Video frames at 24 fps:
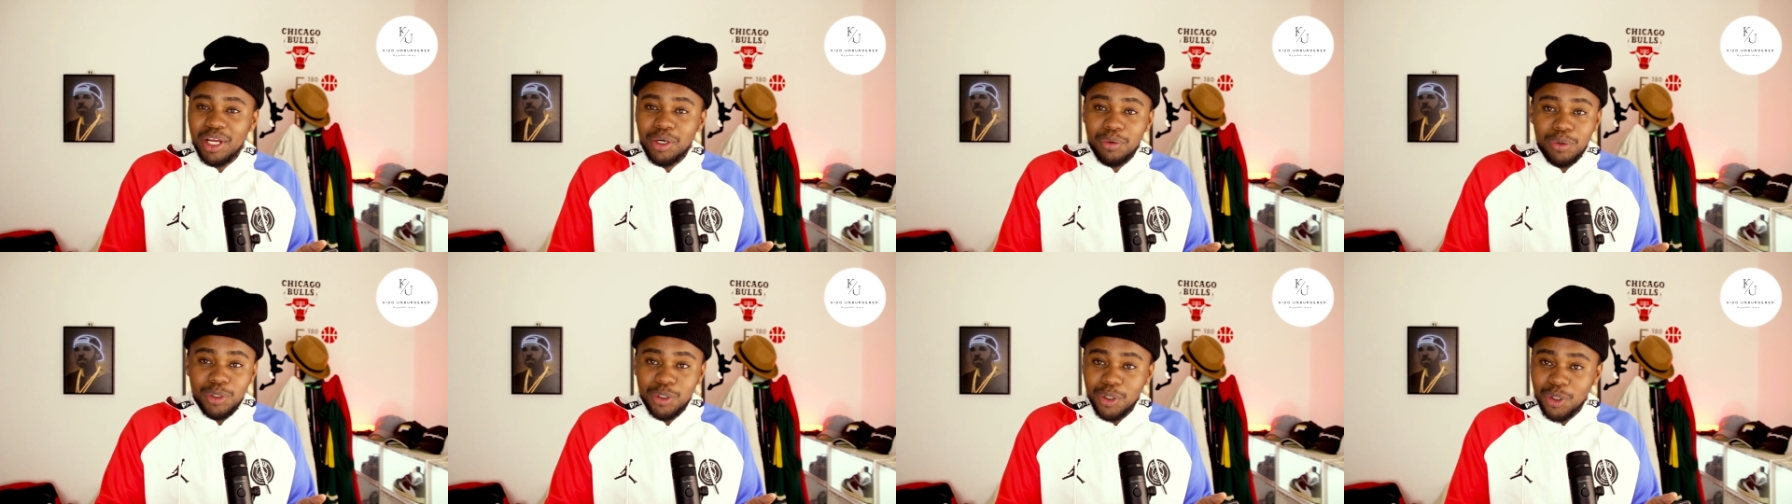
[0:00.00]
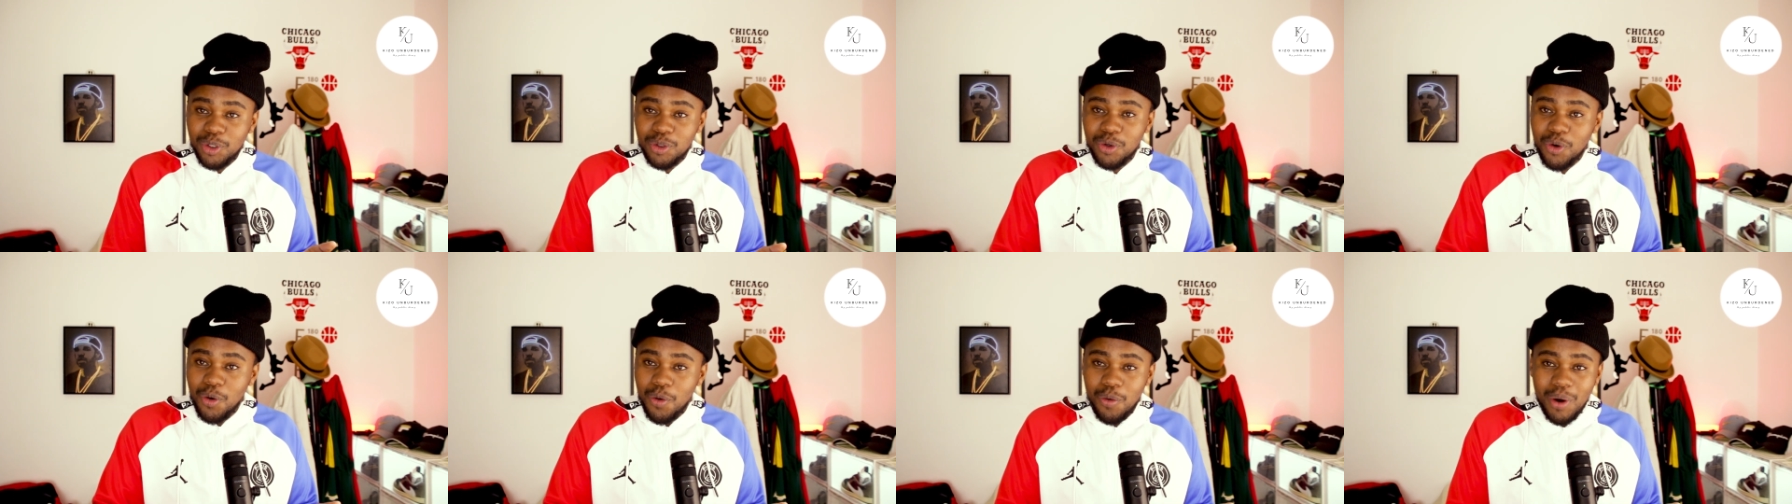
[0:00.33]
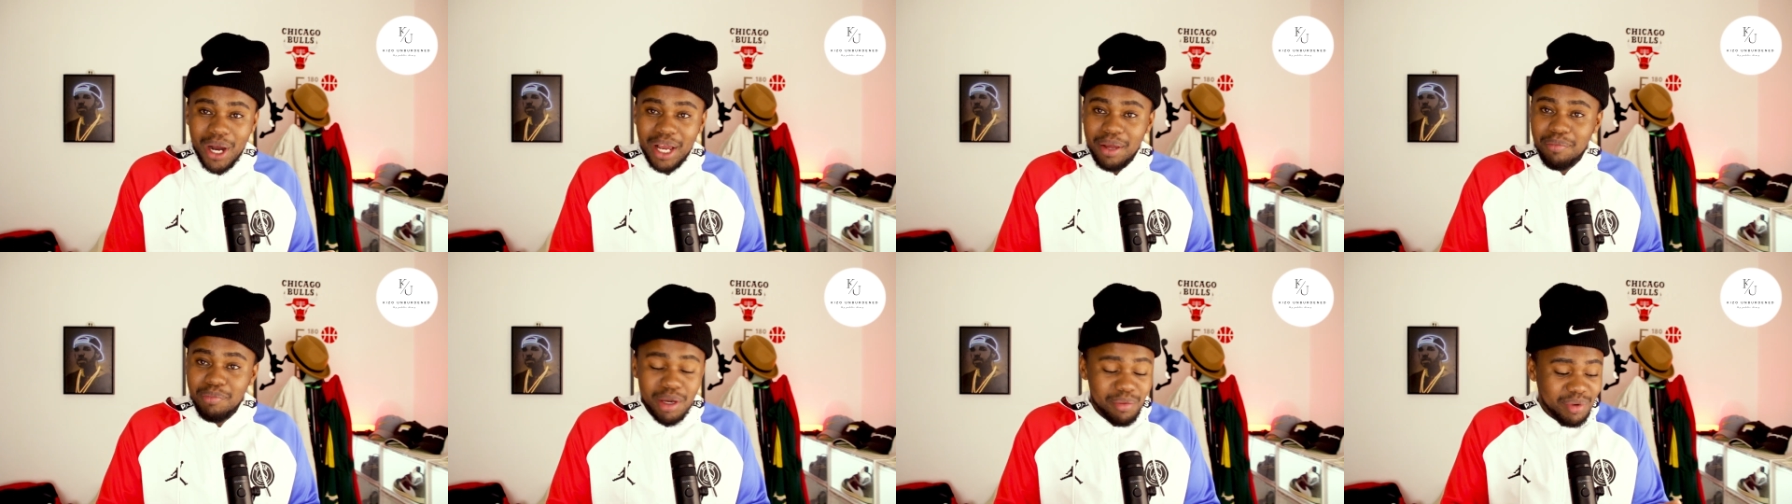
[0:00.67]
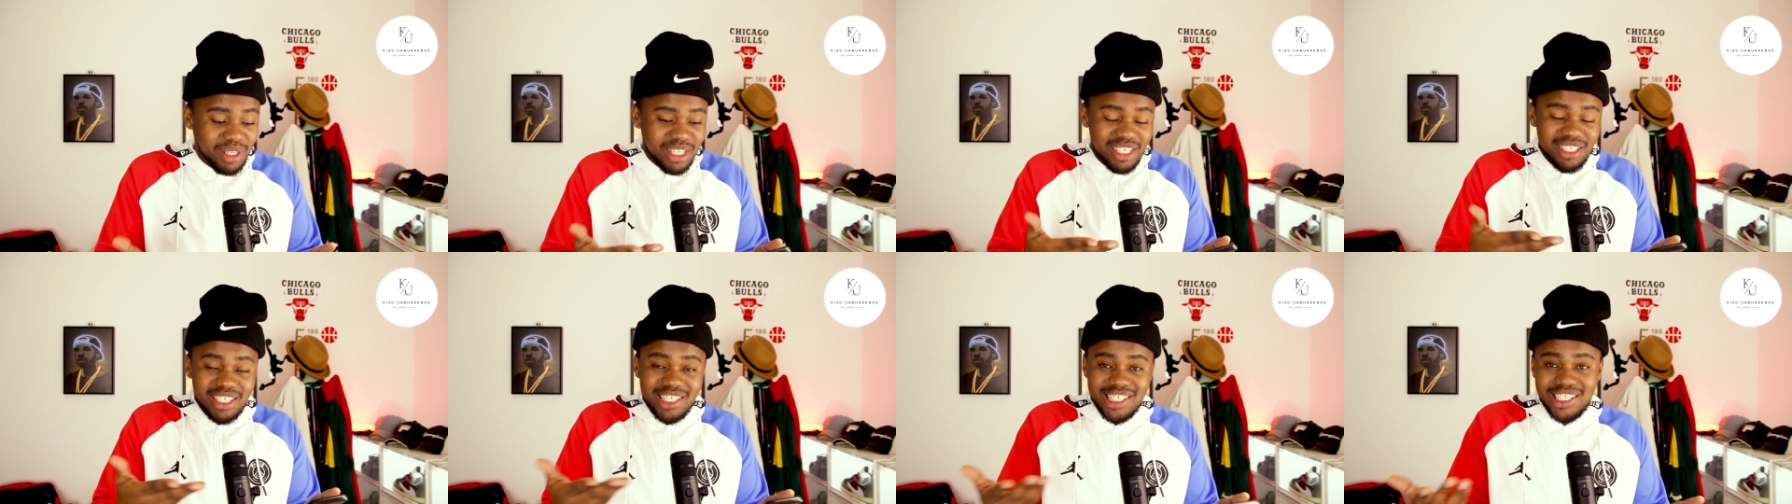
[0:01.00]
and we don't know why.
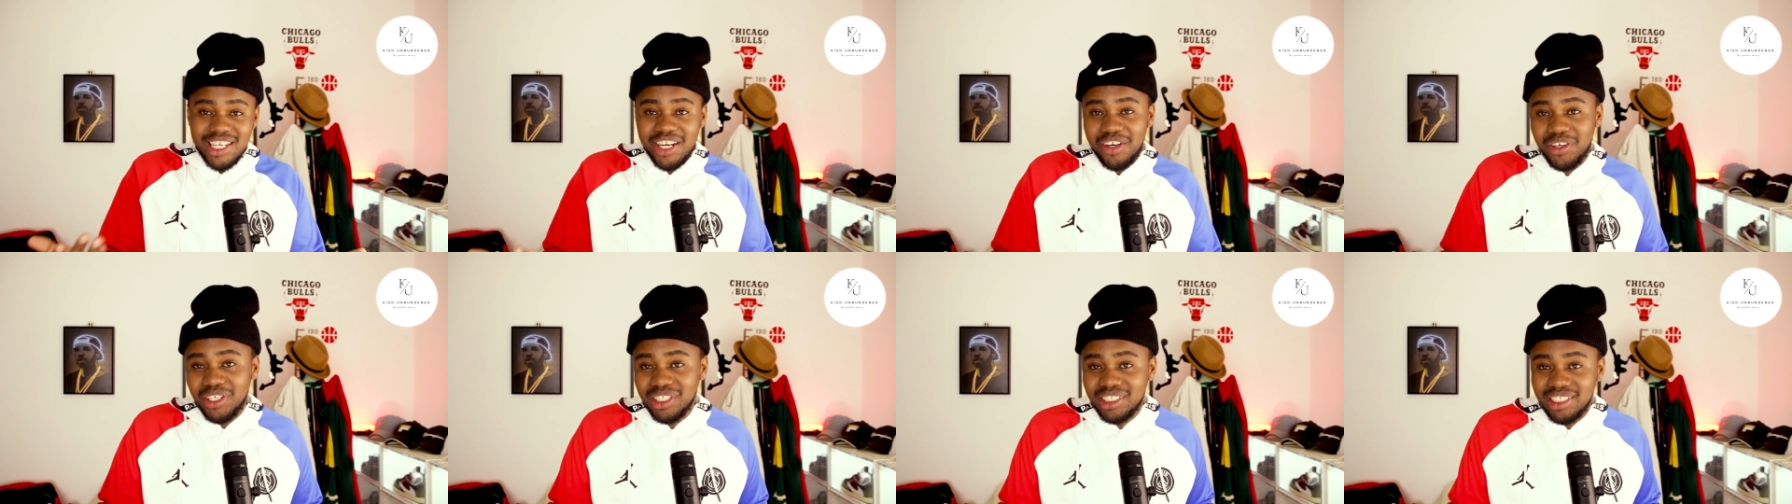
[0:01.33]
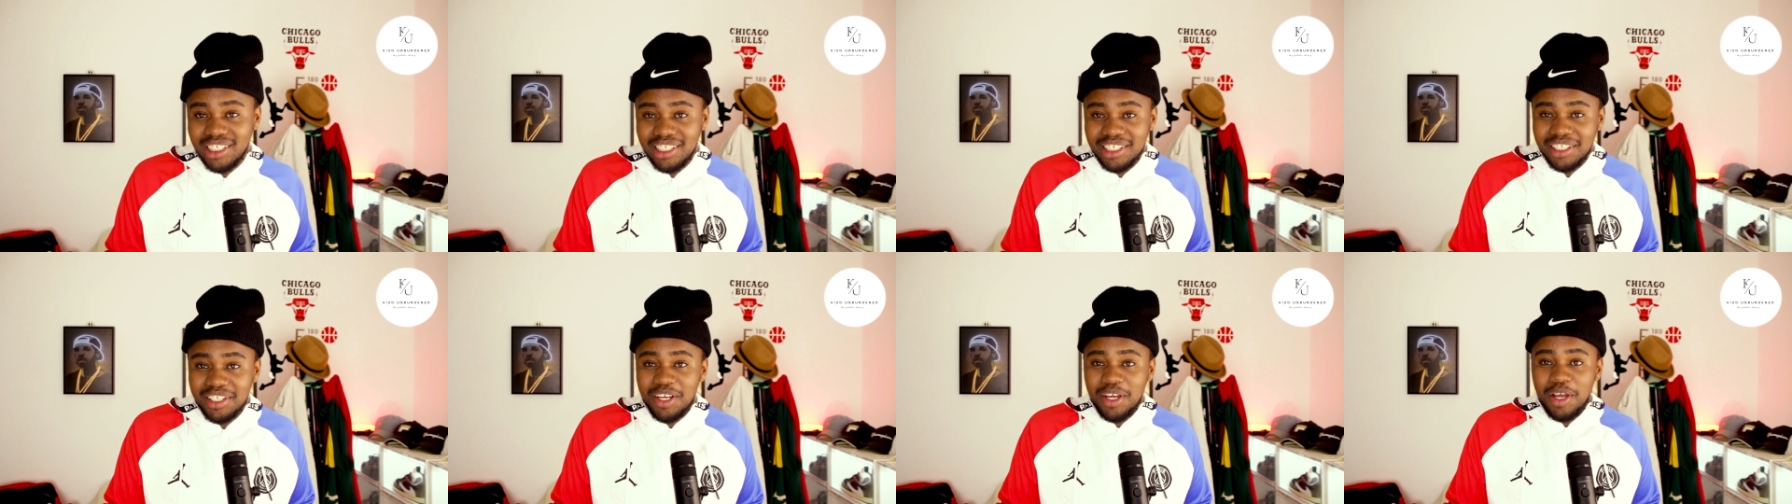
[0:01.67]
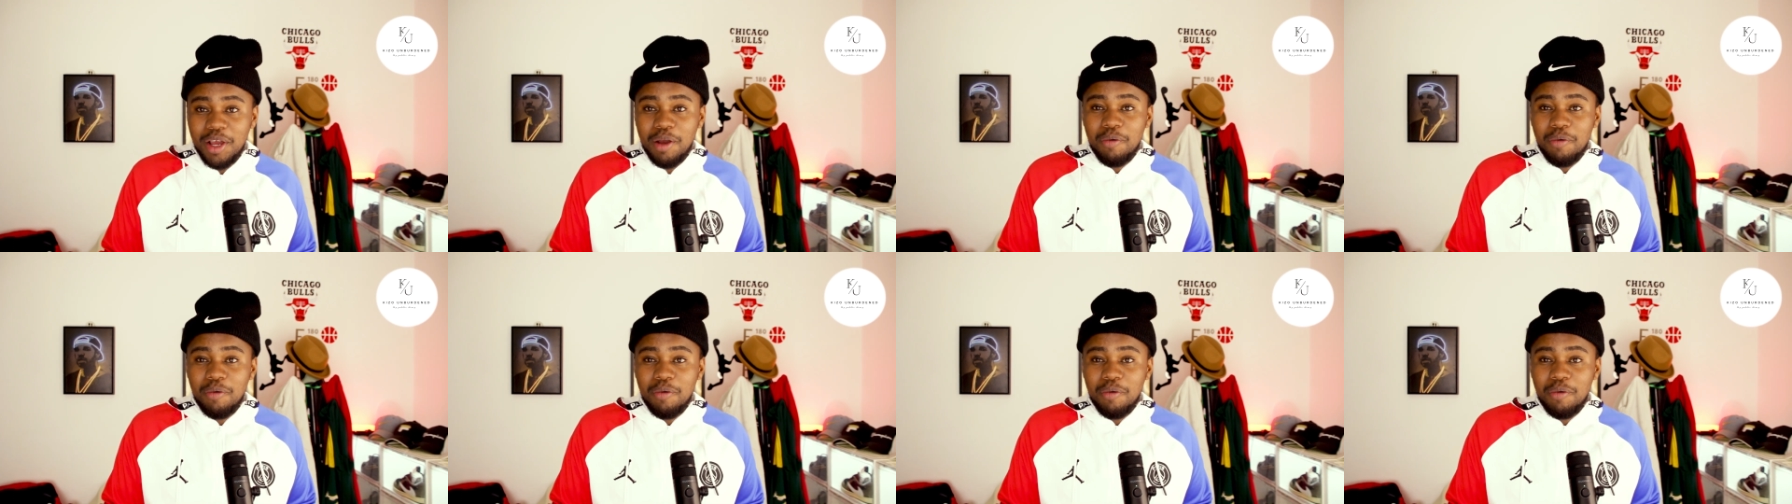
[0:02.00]
Maybe this is the reason.